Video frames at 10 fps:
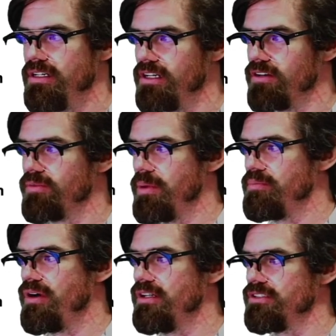government
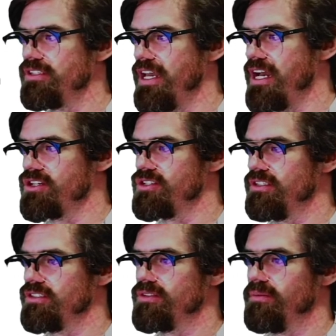policy
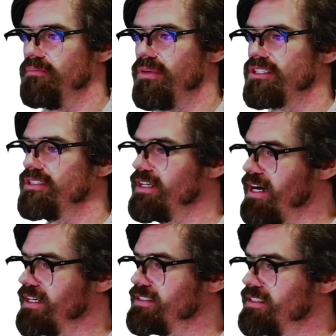actions must
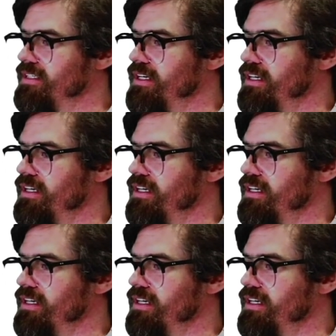not